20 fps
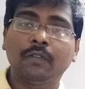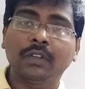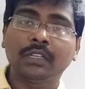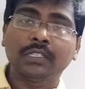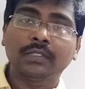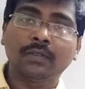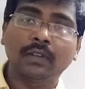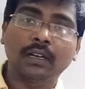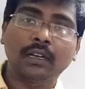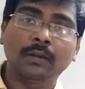
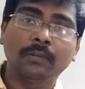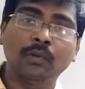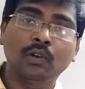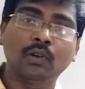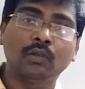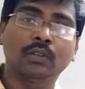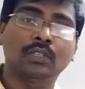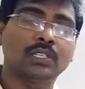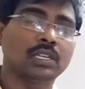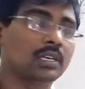Friends, welcome to
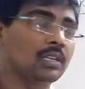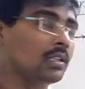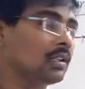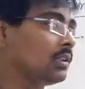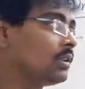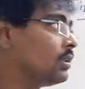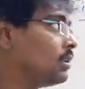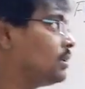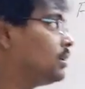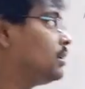our channel.
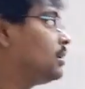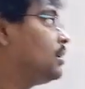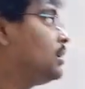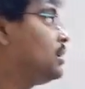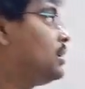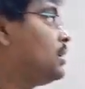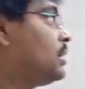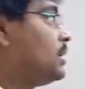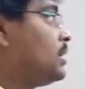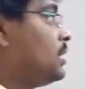
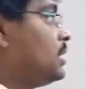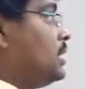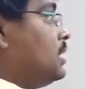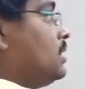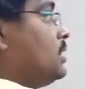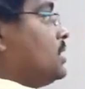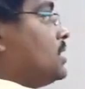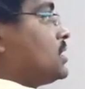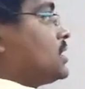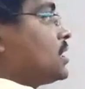
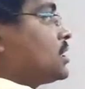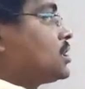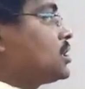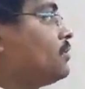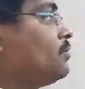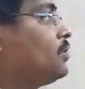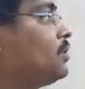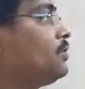In this session,